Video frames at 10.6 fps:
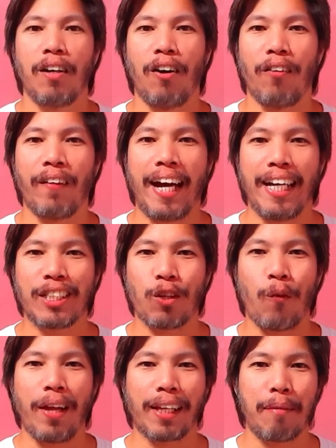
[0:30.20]
Alright, so
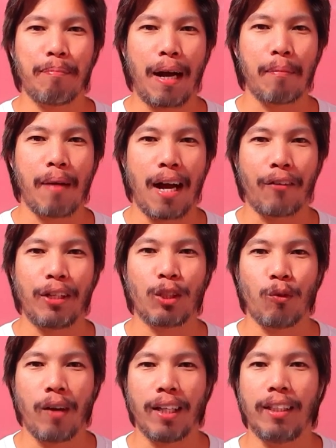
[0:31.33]
welcome back mga
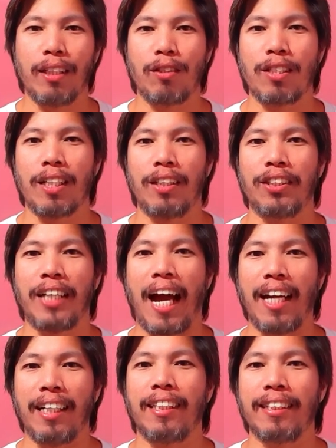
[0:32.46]
kwentuhan dito sa
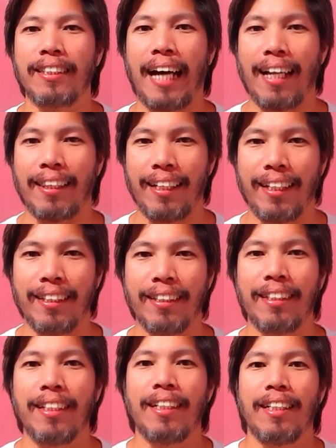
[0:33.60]
channel natin.
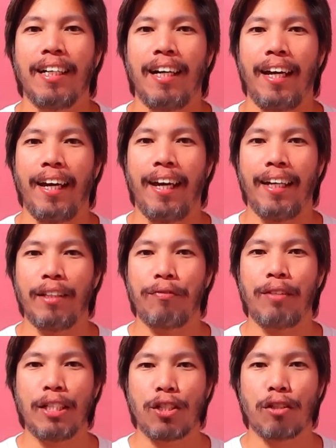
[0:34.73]
And
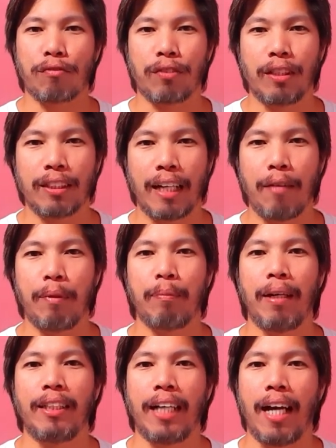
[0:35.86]
if this is your first time in
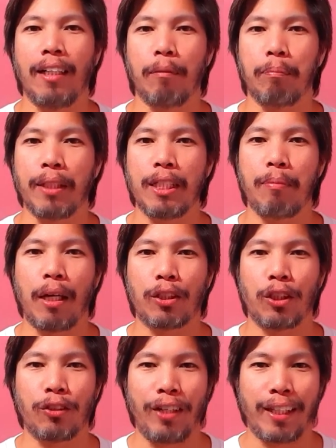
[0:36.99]
my channel, please make
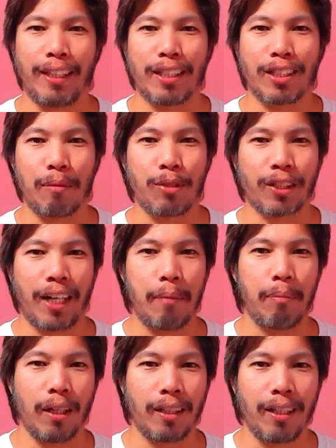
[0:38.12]
sure to hit that subscribe
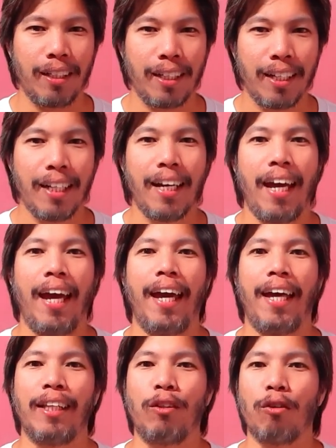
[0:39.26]
button.
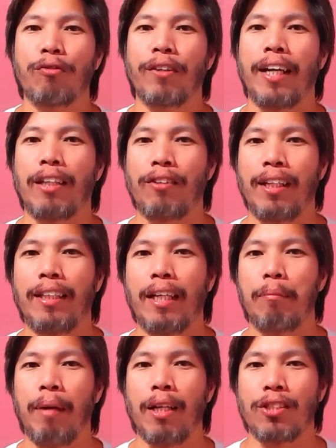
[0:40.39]
And don't forget to hit
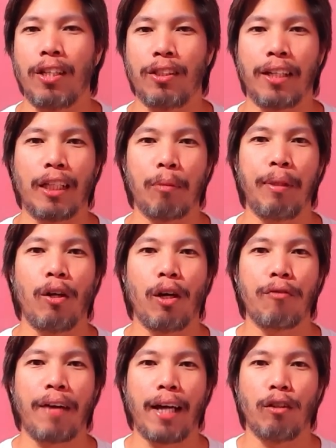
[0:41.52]
that bell so to get to be
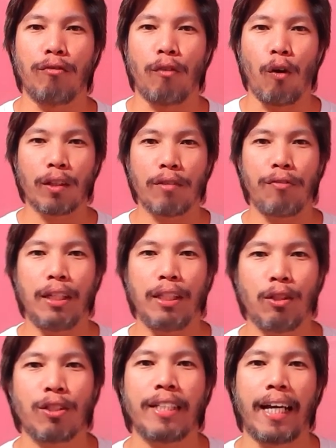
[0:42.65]
notified of all the
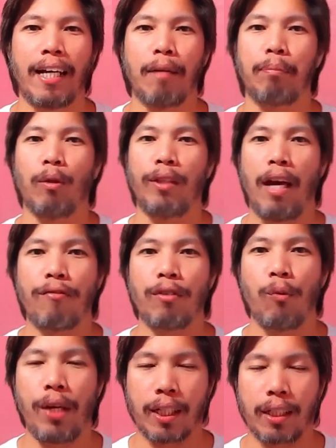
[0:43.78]
videos that I upload every
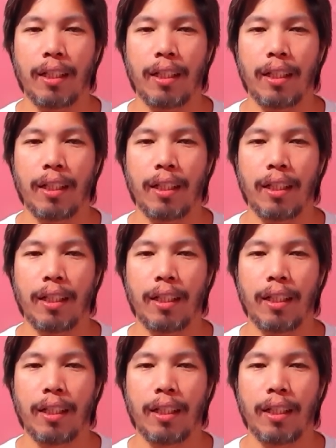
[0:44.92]
week